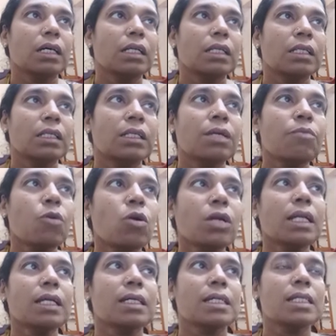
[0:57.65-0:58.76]
The
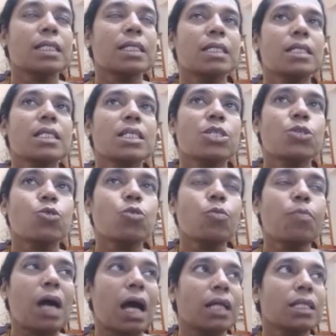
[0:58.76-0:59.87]
model considers two
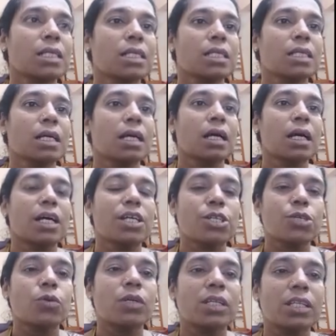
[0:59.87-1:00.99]
paths as
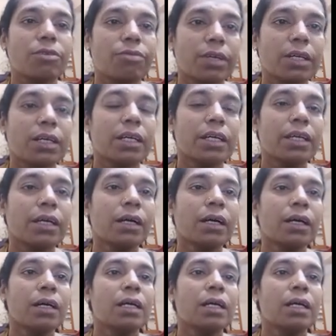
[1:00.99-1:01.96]
shown in the figure here.